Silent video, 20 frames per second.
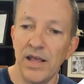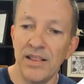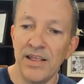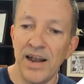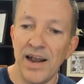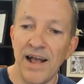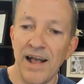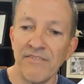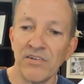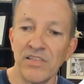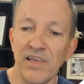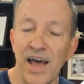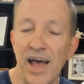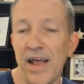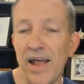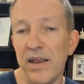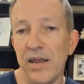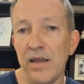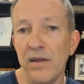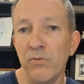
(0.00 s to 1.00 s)
And then after
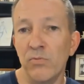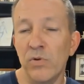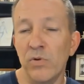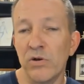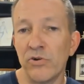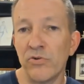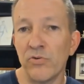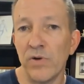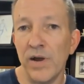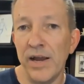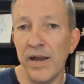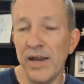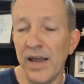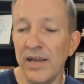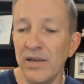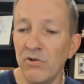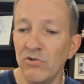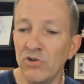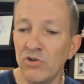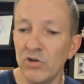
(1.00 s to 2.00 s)
that, it will create
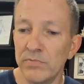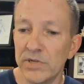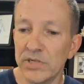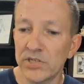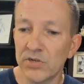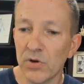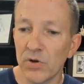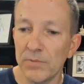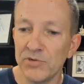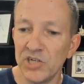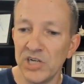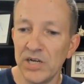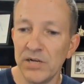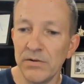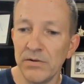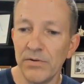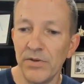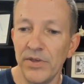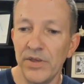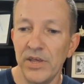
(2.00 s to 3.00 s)
a YouTube
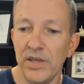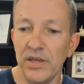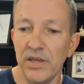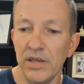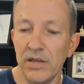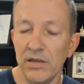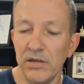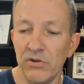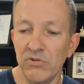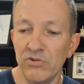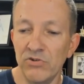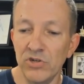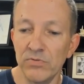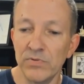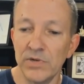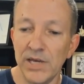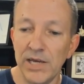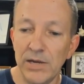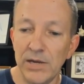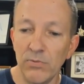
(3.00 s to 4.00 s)
description,
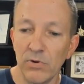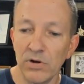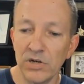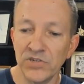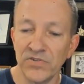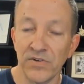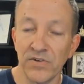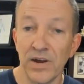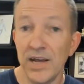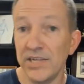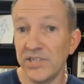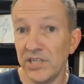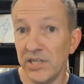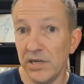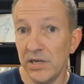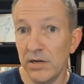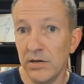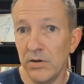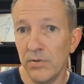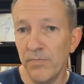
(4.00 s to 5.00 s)
YouTube keywords for
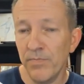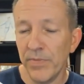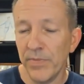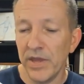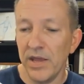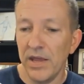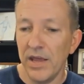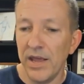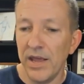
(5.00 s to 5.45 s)
SEO.